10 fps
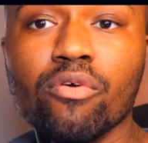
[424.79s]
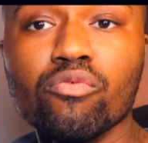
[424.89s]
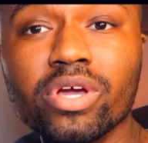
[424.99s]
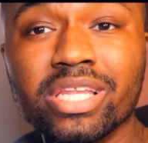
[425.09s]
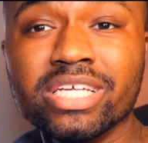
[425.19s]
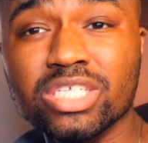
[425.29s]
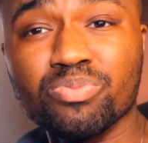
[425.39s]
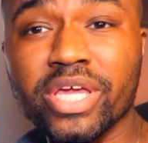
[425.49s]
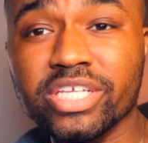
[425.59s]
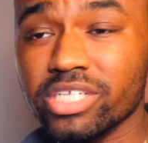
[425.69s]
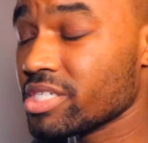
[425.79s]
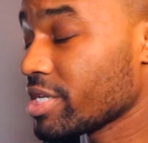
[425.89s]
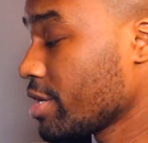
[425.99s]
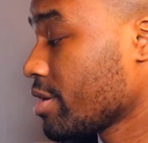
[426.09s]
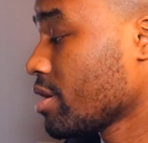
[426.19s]
Really spacious in
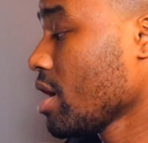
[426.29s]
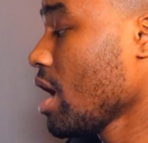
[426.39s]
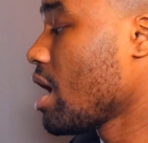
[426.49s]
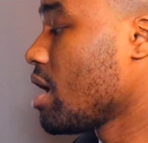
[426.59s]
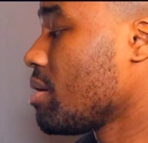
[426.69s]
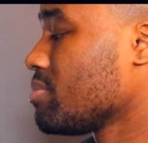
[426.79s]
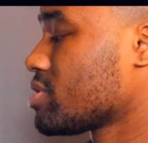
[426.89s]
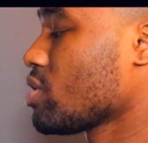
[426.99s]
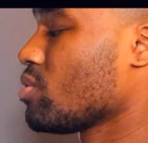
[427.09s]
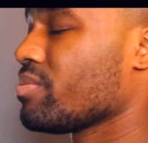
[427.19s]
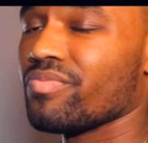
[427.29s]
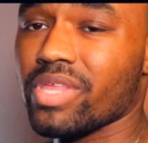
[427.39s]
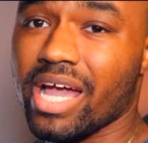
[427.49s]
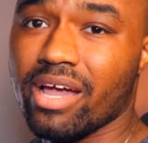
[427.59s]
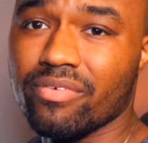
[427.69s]
here. So
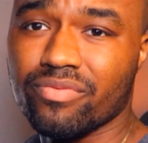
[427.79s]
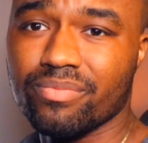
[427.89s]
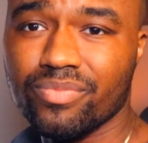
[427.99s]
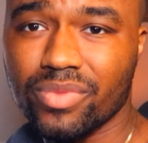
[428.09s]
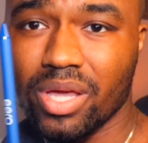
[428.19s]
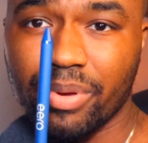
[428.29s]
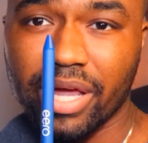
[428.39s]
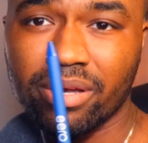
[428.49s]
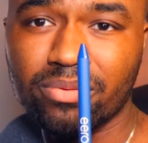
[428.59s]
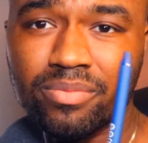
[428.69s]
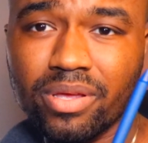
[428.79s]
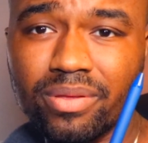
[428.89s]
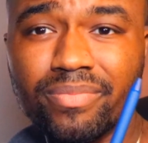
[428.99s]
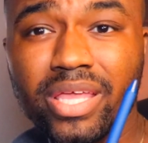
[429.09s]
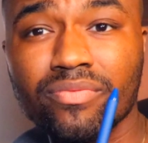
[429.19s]
I have a pen,
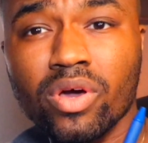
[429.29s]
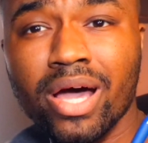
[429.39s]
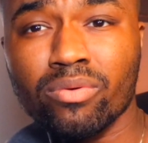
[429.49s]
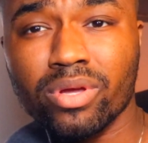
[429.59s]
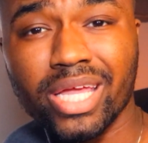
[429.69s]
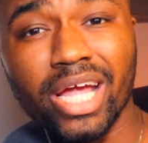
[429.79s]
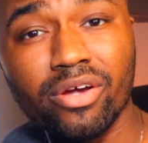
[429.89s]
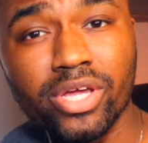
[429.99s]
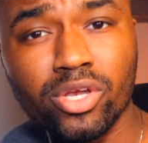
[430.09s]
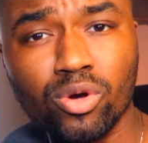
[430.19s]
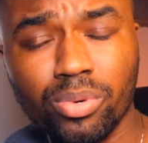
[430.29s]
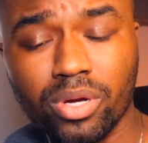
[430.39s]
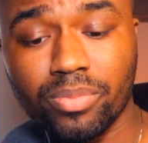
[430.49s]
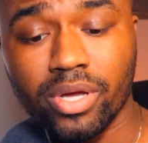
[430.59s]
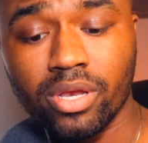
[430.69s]
even though I don't carry a
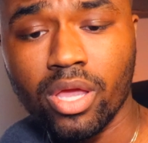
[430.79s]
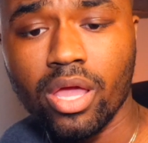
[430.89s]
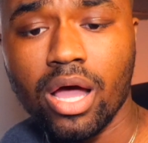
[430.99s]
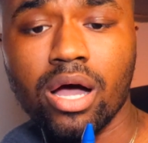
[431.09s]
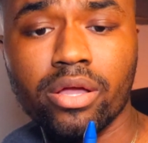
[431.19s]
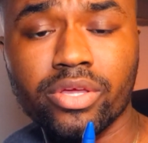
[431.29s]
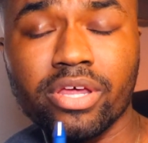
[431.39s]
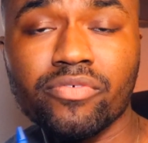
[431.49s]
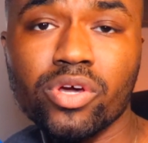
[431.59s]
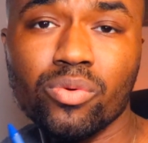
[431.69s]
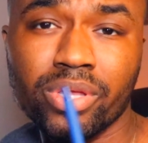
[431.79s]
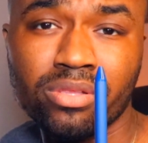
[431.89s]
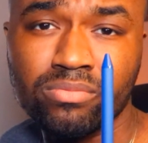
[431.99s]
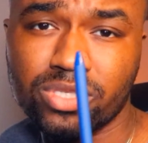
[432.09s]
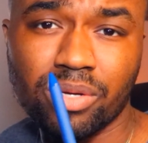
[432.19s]
notebook, but you never know
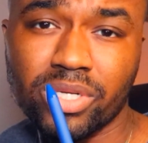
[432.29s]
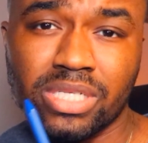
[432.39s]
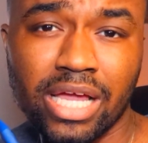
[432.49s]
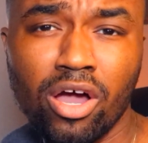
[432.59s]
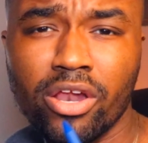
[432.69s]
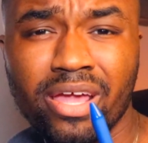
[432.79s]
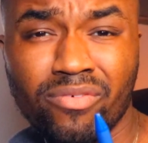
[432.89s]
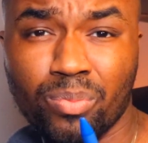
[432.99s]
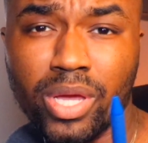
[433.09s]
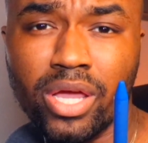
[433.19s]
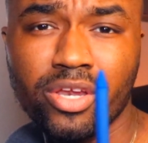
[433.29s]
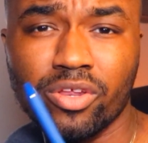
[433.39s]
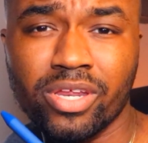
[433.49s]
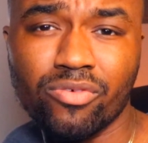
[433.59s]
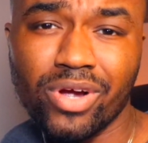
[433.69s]
when someone's like, oh, do you have a pen?
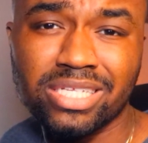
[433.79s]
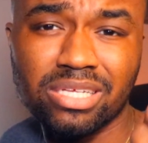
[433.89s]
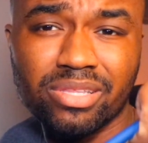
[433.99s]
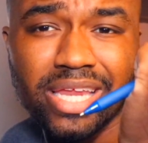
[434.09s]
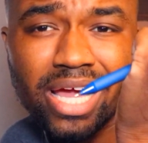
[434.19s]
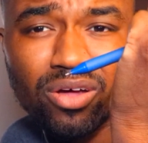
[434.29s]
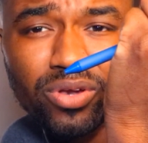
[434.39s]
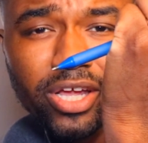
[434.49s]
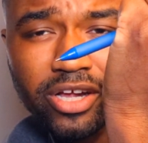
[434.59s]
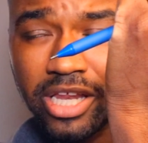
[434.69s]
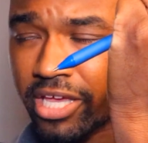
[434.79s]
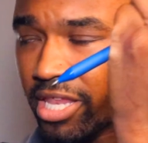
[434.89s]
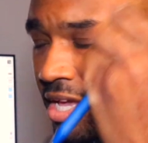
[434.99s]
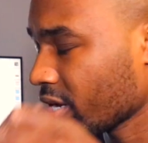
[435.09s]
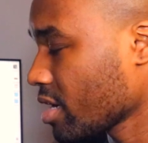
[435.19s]
You need to write something down. Here, click,
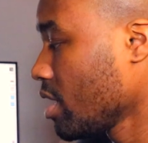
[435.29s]
click.